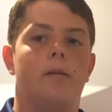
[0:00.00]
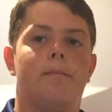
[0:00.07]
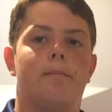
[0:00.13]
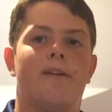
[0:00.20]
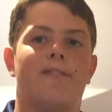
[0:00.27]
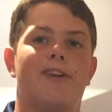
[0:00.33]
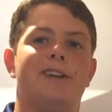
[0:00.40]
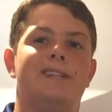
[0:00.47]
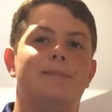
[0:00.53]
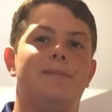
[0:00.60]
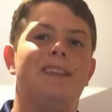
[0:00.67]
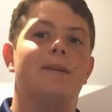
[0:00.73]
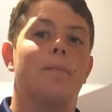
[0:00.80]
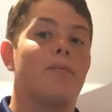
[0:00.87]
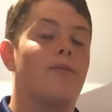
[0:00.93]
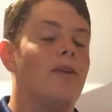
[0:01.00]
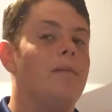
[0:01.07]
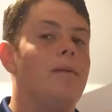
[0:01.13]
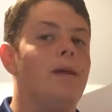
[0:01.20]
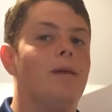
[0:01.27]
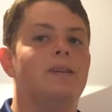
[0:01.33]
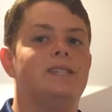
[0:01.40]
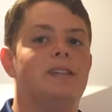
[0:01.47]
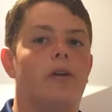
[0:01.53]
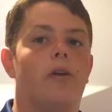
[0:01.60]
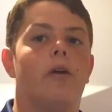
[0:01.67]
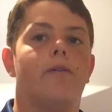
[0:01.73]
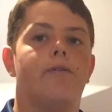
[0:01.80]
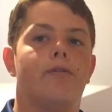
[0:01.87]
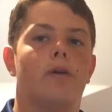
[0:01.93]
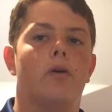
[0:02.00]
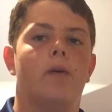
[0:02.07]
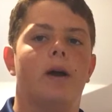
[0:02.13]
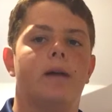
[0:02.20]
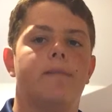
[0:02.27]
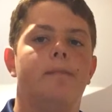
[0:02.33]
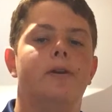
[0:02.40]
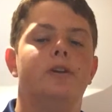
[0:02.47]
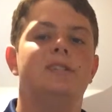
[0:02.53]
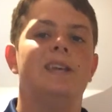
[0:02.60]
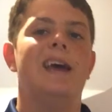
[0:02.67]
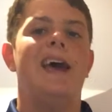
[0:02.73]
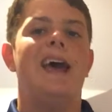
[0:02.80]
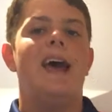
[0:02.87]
preferred to be the premium material for rugby boots.